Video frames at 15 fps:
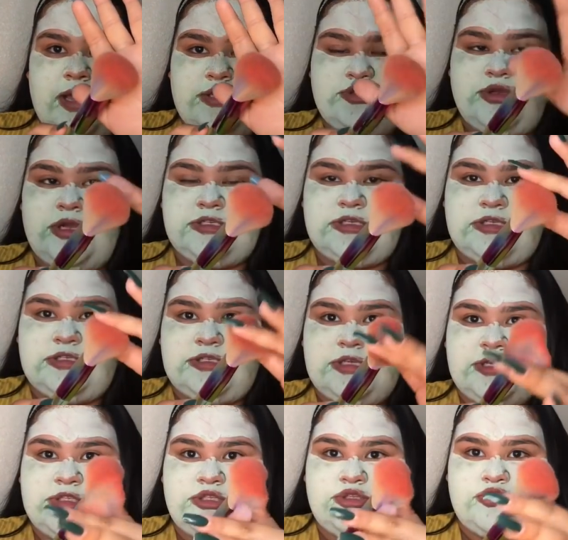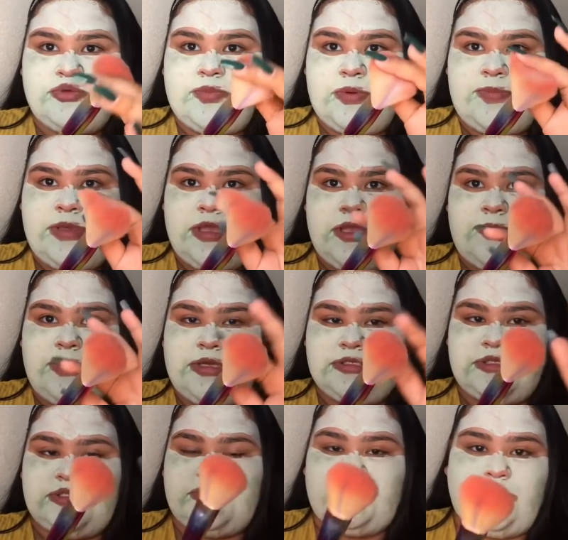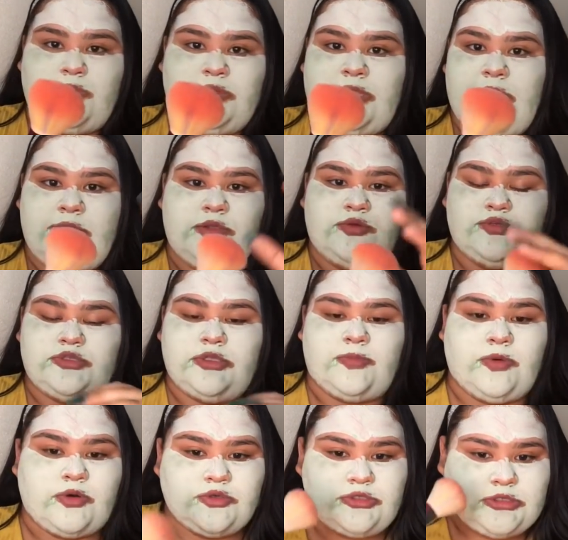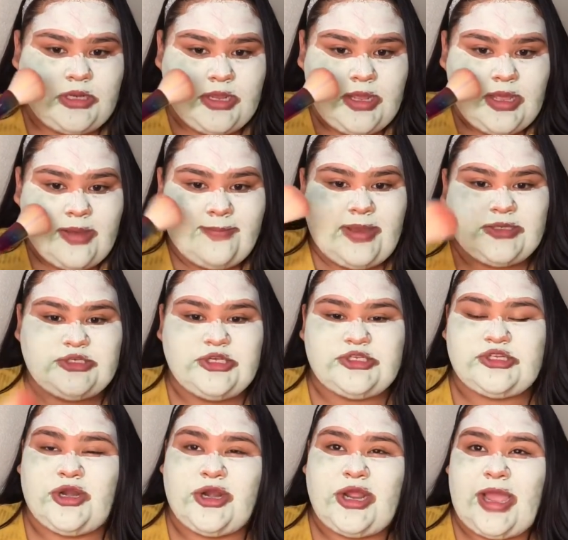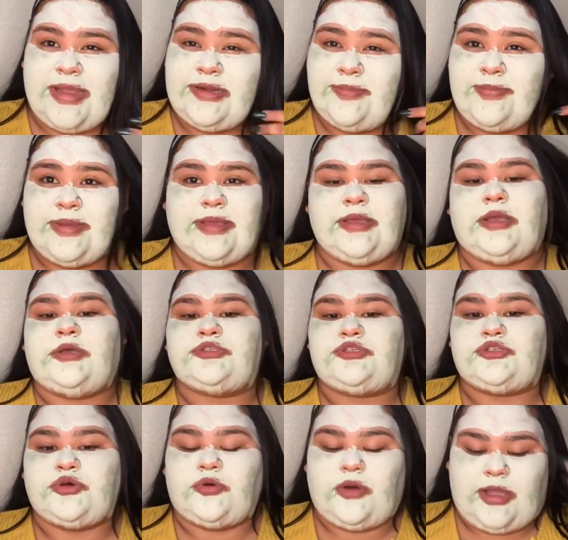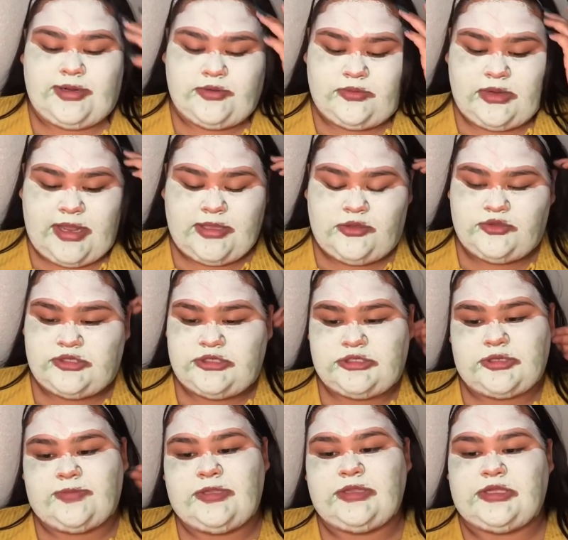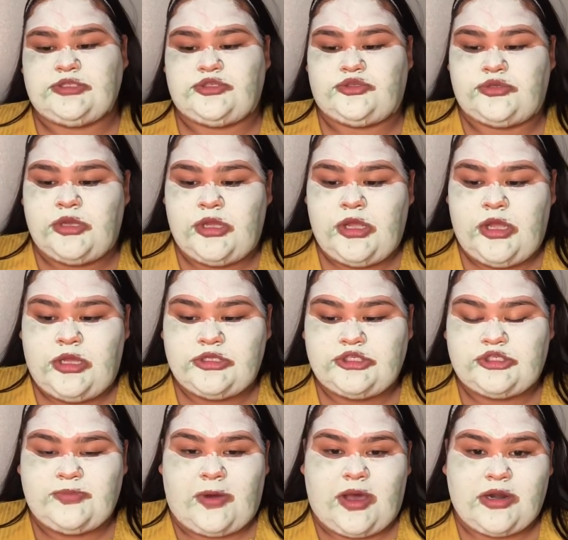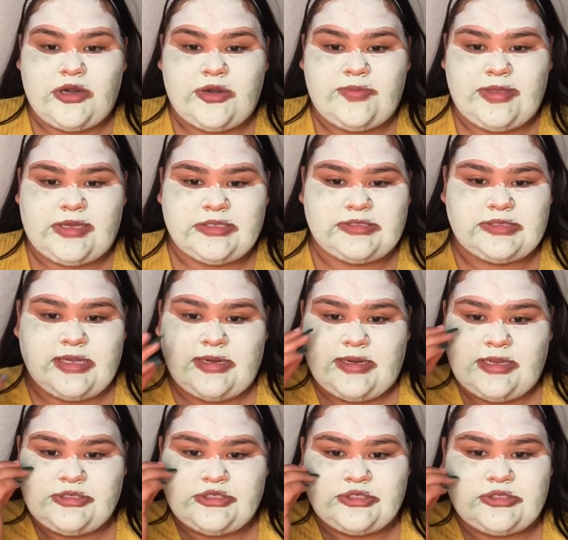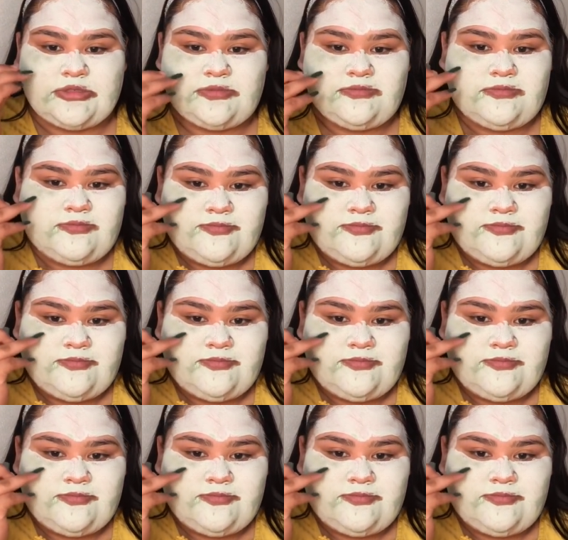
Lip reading: As you guys can see, it's super pink because it's the one that I use the most. My cheeks are kind of big, so I don't like using something that's smaller because then it just